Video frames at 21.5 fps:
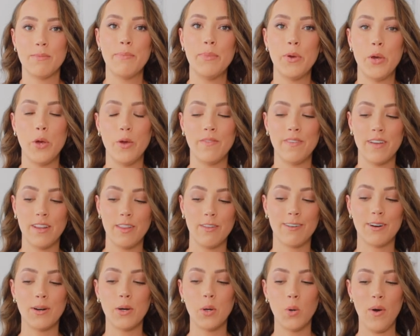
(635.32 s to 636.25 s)
move in
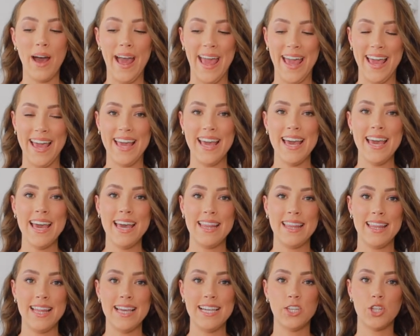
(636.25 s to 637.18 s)
the wrong way,
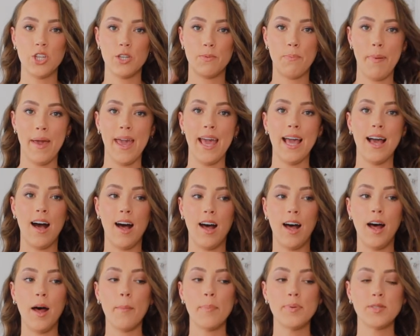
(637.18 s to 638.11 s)
these just ping
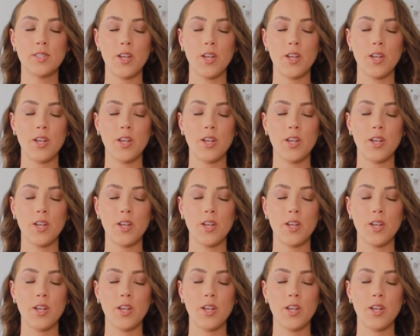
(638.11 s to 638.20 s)
up.